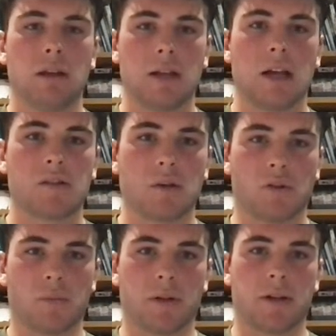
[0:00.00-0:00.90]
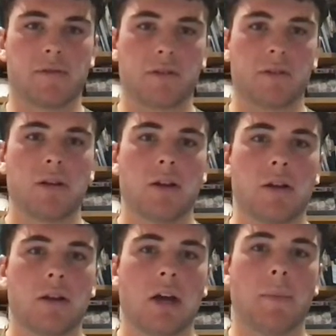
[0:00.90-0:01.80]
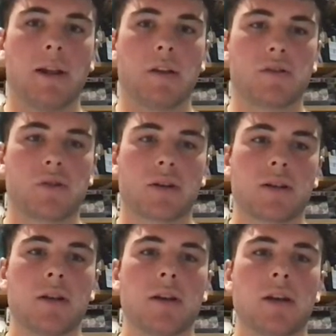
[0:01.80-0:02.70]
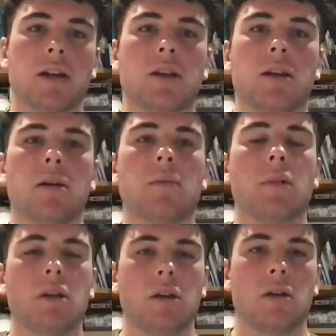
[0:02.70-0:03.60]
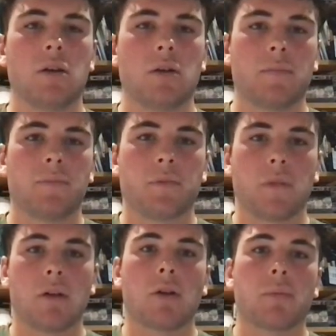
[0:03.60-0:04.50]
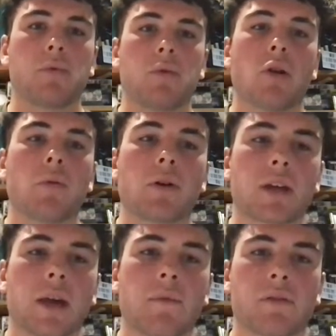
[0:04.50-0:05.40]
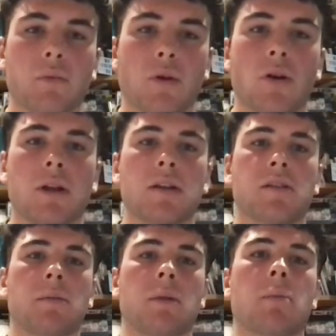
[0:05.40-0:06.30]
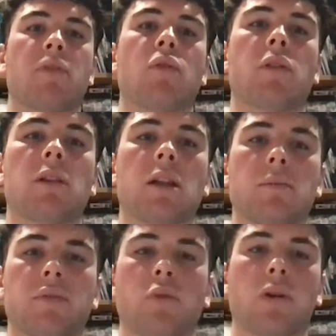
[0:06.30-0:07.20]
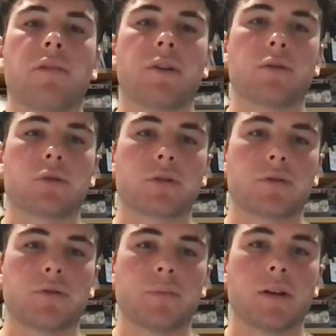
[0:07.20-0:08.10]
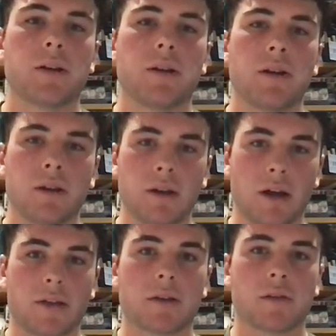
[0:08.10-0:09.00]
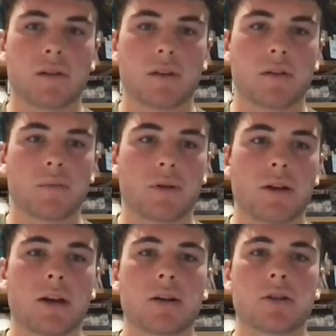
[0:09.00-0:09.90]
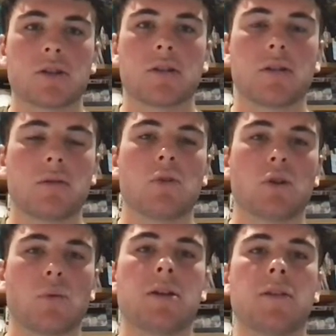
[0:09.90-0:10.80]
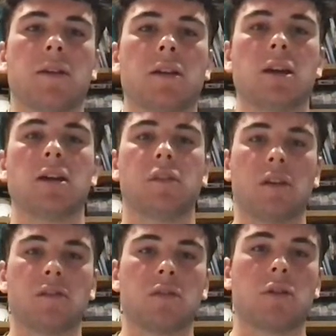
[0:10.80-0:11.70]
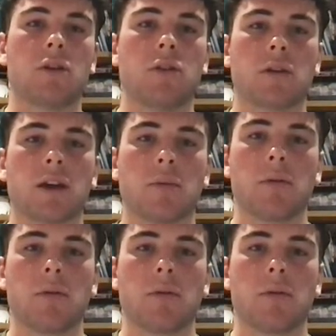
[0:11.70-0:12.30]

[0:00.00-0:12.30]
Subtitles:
Last year was a bit different, a bit less strict, and a lot of we got caps earlier, so like before our final traditional. But I think this year it's pretty harsh, and you got to wait till the end of the season to earn your cap.